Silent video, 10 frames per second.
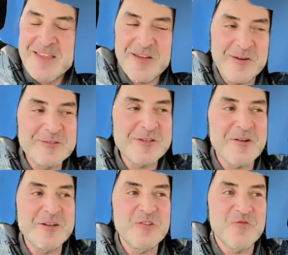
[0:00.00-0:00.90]
The whole
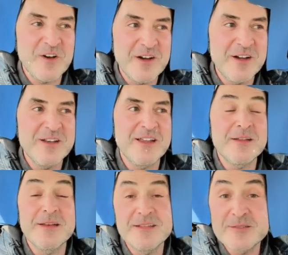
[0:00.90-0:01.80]
show is fun and
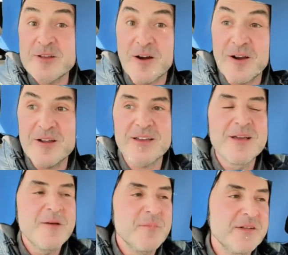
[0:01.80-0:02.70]
it is dark,
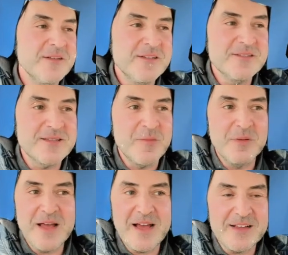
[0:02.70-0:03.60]
but it is a
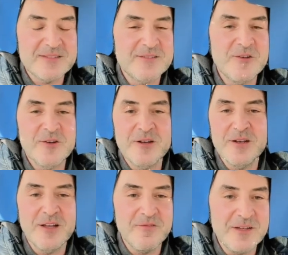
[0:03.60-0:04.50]
blast. You're gonna
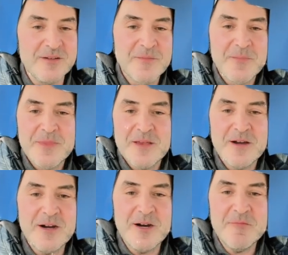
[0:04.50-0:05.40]
love it.
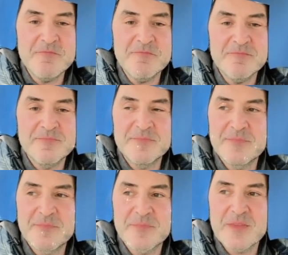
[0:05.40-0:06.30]

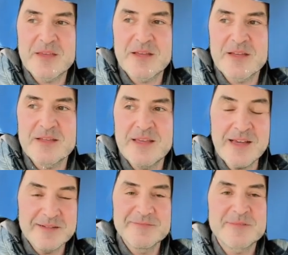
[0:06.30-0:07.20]

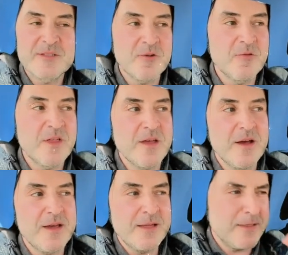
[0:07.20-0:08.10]
Yeah, so
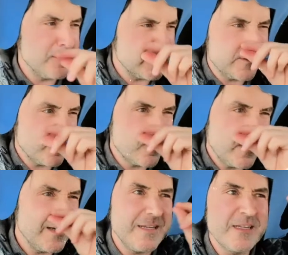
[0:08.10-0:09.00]

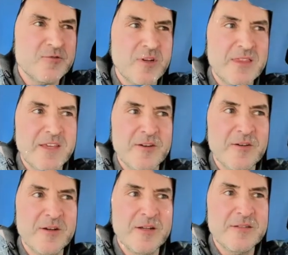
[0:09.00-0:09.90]

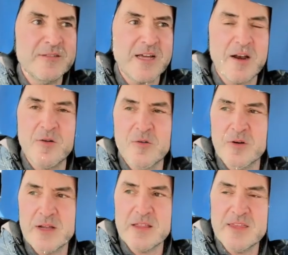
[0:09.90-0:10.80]

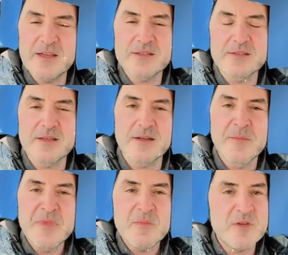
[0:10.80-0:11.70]
IndieDistrictTheater.org, I think, is the,
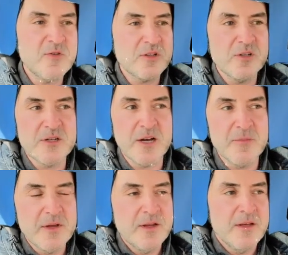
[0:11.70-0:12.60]
but you can look up
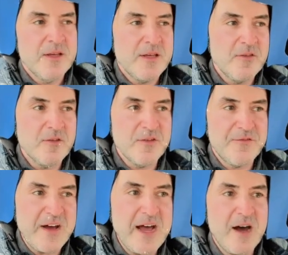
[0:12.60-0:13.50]
either the
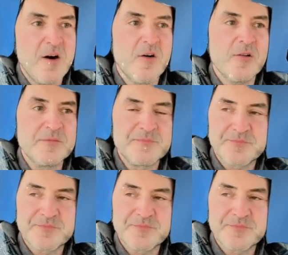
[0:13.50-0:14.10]
Fowl,